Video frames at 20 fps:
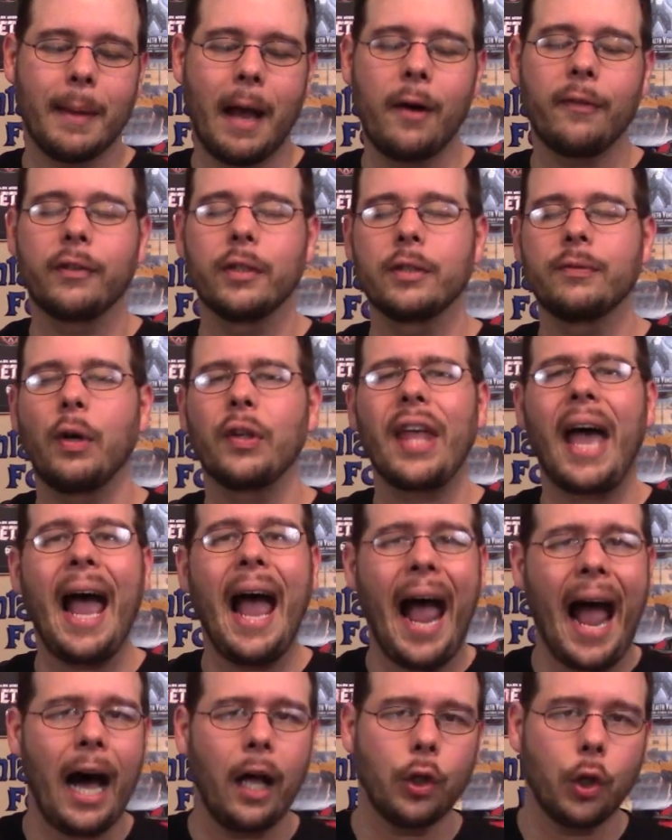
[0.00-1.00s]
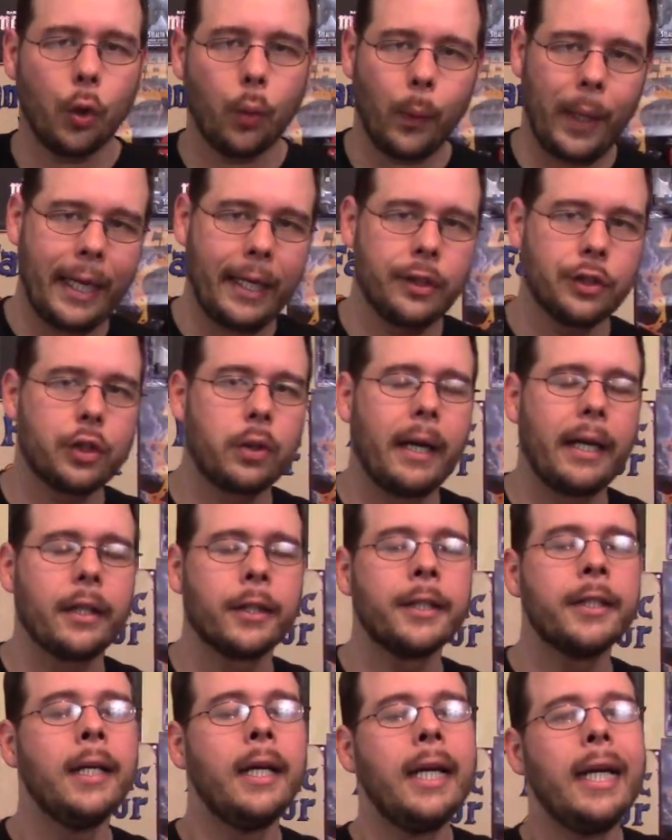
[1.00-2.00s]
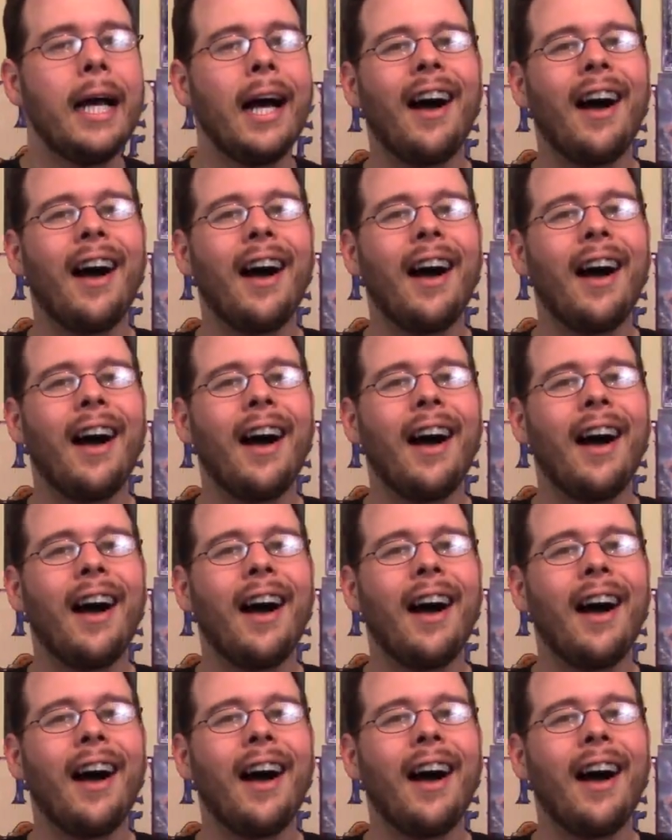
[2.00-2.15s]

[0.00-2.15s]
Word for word: them out. First of all, the Halloween trailer.